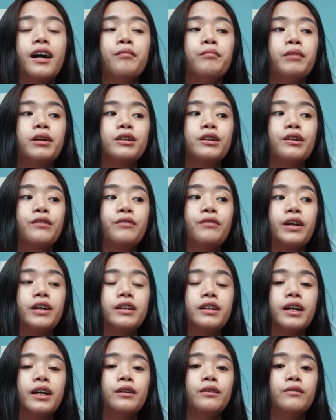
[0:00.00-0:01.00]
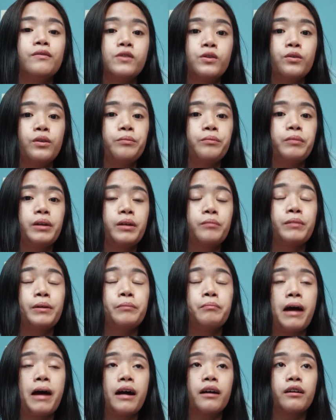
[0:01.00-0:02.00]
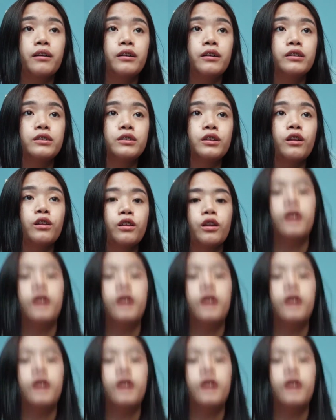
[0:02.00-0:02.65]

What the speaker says: I'm actually very tired of sweeping. My back hurts a